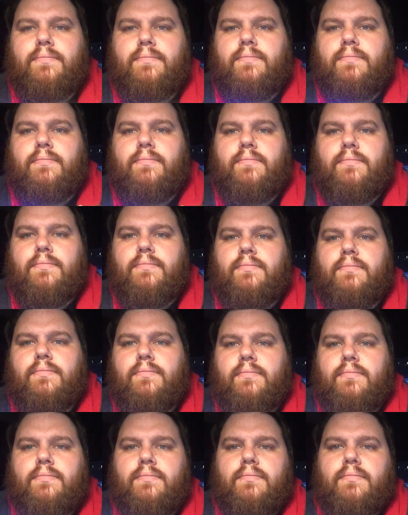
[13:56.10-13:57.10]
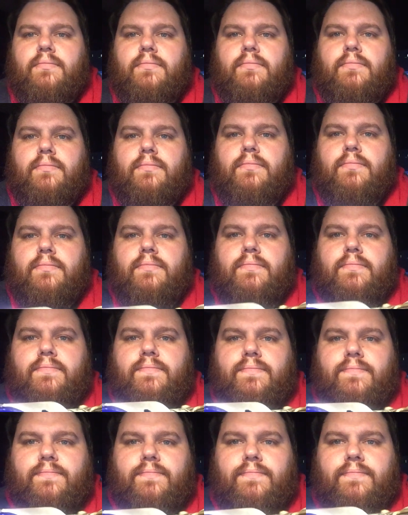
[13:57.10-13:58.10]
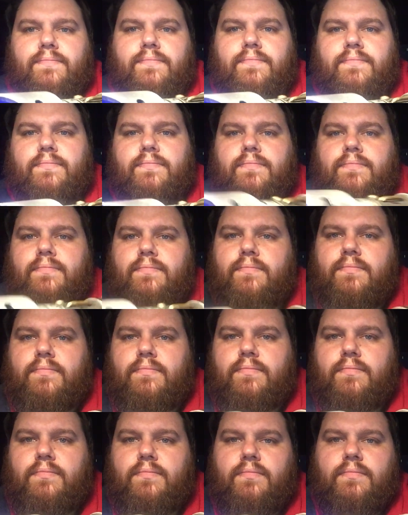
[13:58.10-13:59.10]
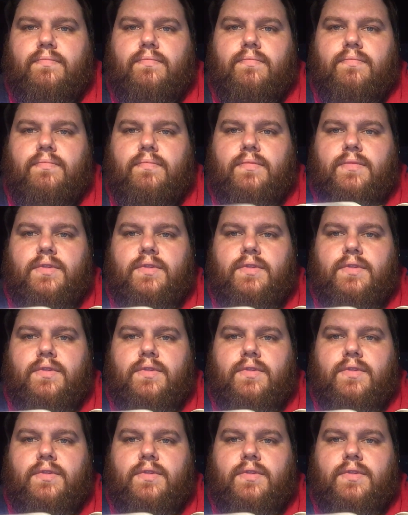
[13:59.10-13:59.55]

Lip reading: (no one is talking)